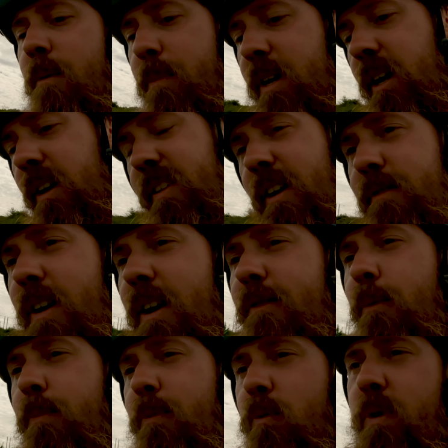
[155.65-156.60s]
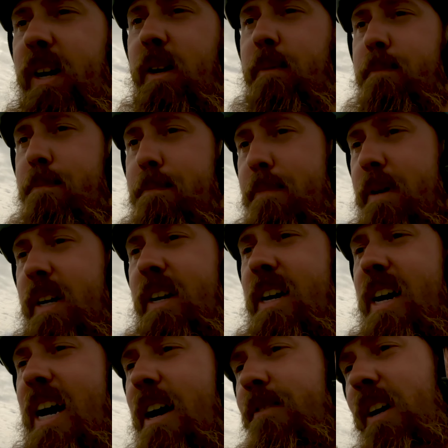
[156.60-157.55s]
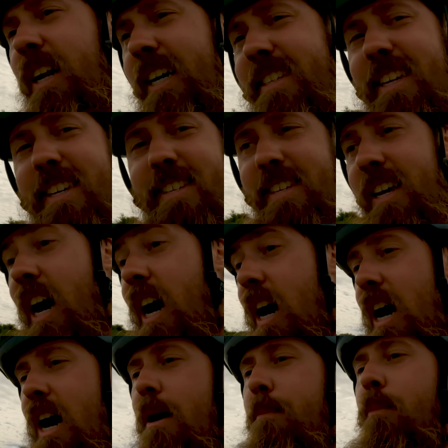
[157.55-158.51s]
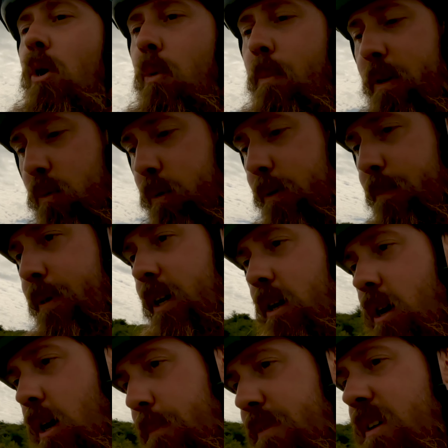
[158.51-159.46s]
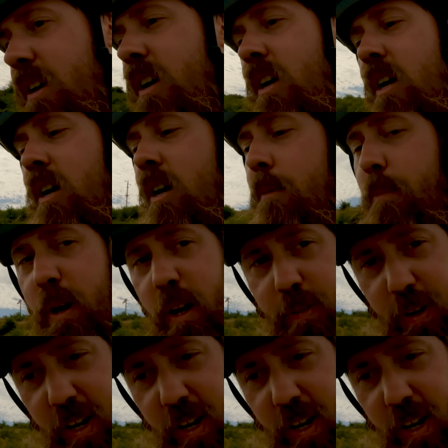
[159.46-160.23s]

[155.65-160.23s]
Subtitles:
because I've never really been having like this aha moment with bunny hops. But I